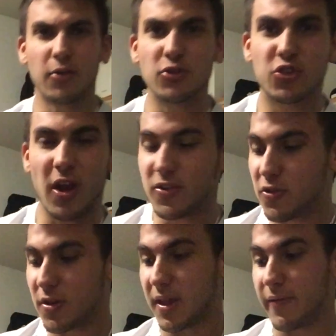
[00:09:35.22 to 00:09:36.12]
don't know. Should I
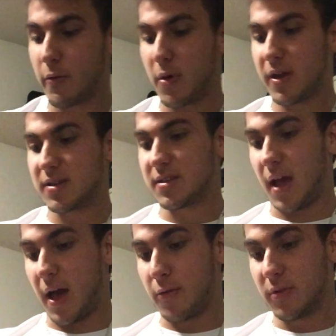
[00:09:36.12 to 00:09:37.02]
do a giveaway? Because
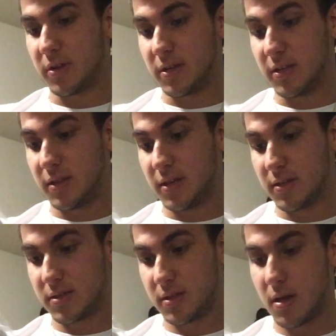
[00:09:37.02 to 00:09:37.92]
I don't really need
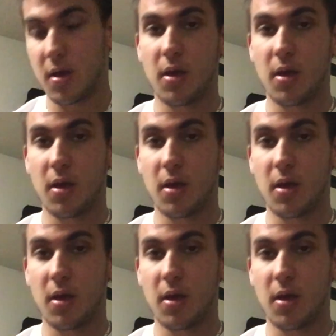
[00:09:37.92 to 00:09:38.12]
these.